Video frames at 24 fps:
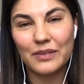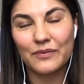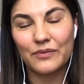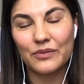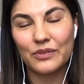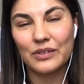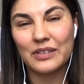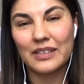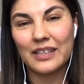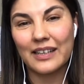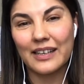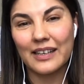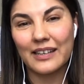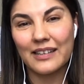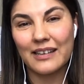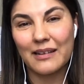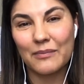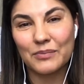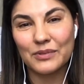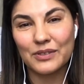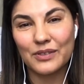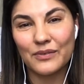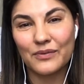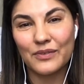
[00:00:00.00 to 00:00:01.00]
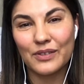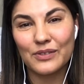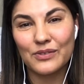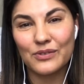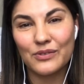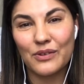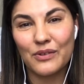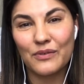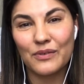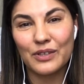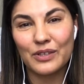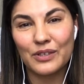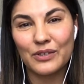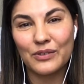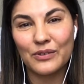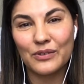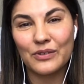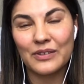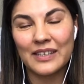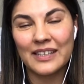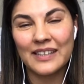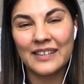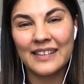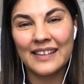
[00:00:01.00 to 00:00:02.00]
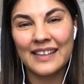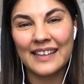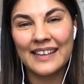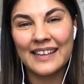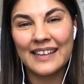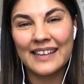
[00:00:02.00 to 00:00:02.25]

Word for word: before the collapse of the Soviet Union.